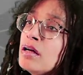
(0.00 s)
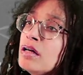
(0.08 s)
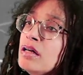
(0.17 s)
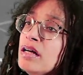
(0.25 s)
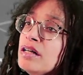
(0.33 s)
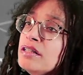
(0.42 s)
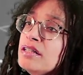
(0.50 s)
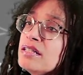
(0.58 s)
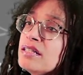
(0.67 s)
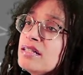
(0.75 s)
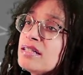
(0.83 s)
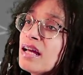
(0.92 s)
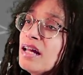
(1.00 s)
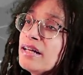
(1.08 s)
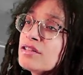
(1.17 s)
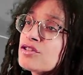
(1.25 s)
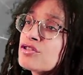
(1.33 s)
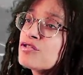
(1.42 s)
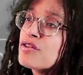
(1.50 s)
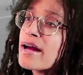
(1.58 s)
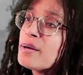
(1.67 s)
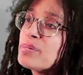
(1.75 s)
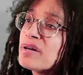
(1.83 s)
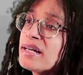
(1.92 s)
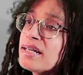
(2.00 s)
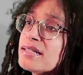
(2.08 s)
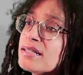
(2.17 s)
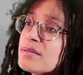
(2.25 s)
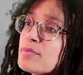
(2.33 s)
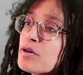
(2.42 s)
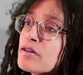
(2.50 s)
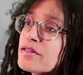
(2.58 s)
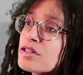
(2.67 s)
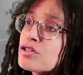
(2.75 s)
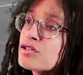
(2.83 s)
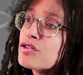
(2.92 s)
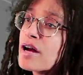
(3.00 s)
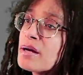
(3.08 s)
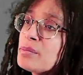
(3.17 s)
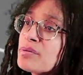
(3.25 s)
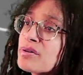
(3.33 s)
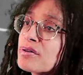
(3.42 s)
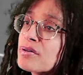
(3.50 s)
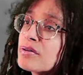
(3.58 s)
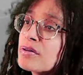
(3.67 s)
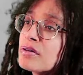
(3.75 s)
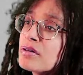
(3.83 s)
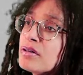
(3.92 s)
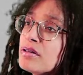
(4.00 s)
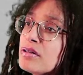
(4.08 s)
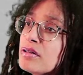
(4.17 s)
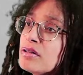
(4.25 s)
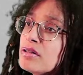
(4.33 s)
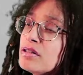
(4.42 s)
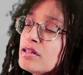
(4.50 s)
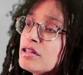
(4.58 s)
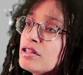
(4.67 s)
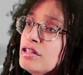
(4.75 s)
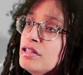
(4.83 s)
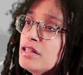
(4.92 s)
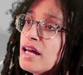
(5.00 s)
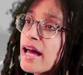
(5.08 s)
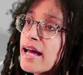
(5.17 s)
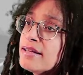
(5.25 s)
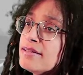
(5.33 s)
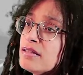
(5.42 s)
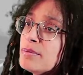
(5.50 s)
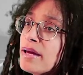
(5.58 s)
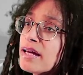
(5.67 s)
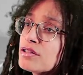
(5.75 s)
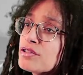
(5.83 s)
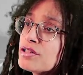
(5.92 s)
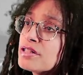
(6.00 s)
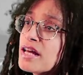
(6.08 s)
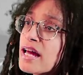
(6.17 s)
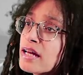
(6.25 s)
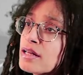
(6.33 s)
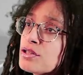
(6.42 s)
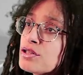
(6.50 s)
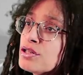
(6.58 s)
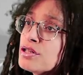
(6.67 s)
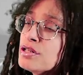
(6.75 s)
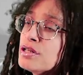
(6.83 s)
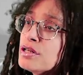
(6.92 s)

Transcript: There, you can see it's kind of like a stripe. I guess it's more of a stripe. Just to add some extra texture.